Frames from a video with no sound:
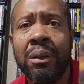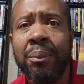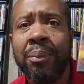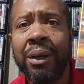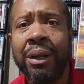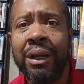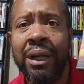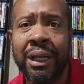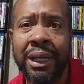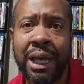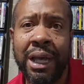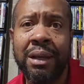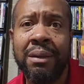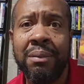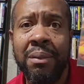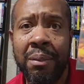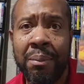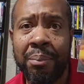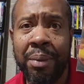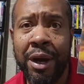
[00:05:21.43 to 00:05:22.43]
But again,
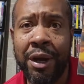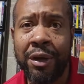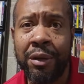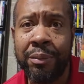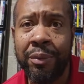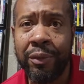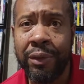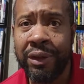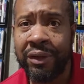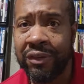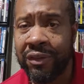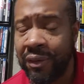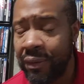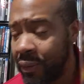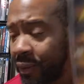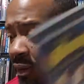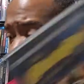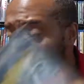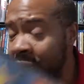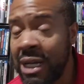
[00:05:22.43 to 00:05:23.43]
Biker Boys.
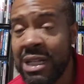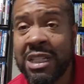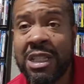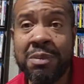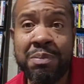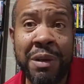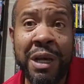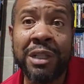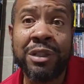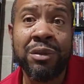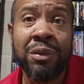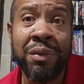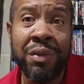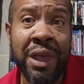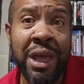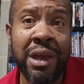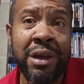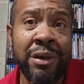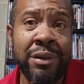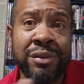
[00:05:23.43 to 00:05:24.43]
Nothing special
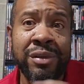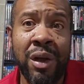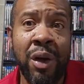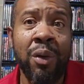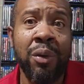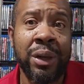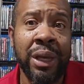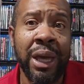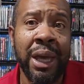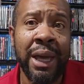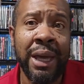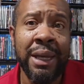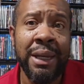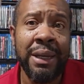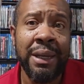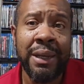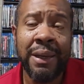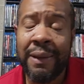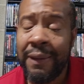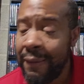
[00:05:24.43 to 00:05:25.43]
there. It's okay.
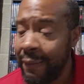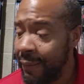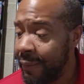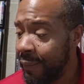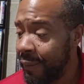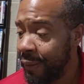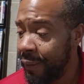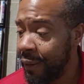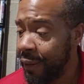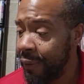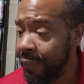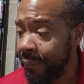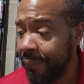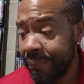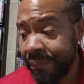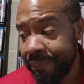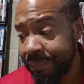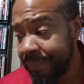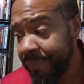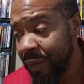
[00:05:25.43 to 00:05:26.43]
You know,
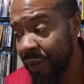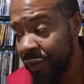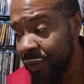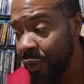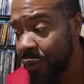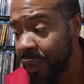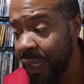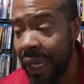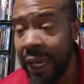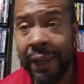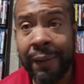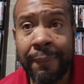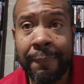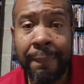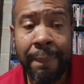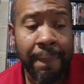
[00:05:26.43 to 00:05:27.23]
it's okay.